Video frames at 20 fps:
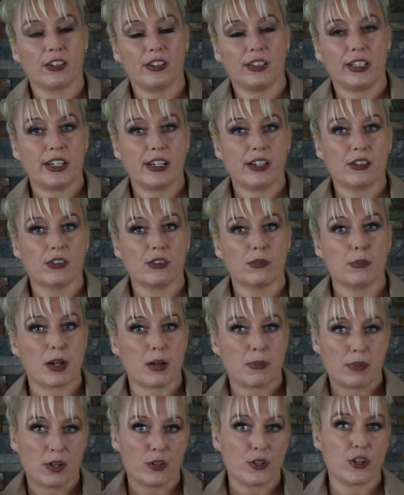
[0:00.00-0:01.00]
legal
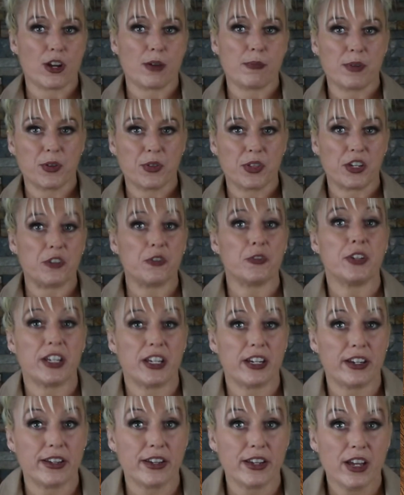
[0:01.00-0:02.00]
mumbo jumbo that you
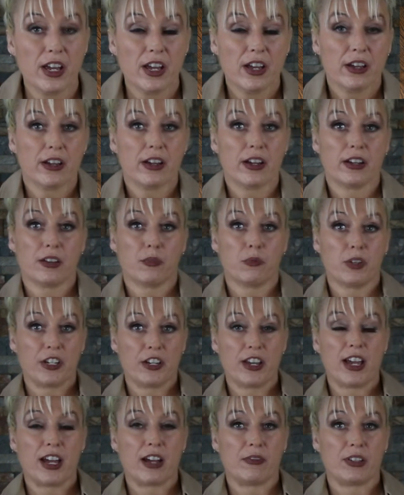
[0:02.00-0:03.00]
need when
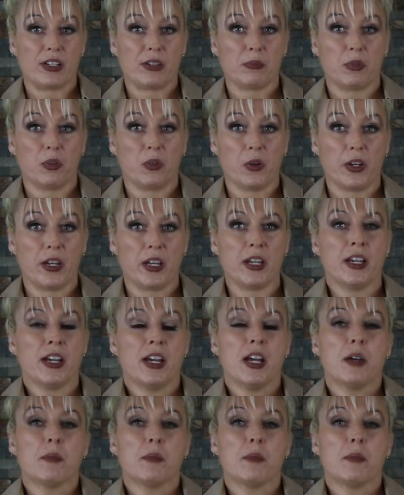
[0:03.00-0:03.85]
you have an employee,